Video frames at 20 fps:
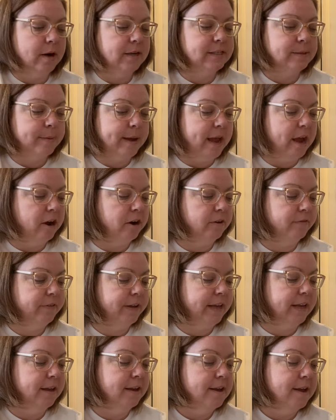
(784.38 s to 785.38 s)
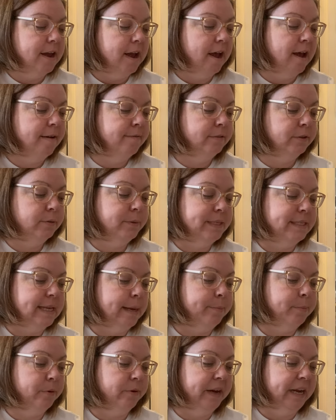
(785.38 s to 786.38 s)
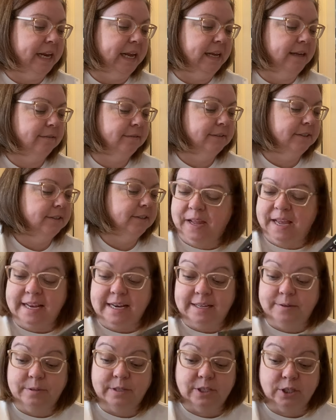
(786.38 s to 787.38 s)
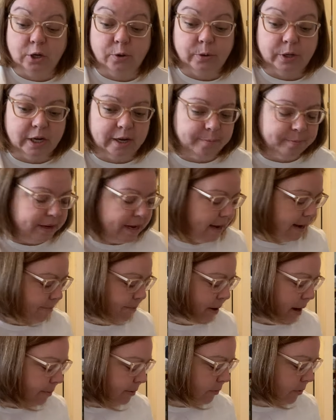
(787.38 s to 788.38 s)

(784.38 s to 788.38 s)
it's a biography of Louise Zamperini. And it was so good, but I probably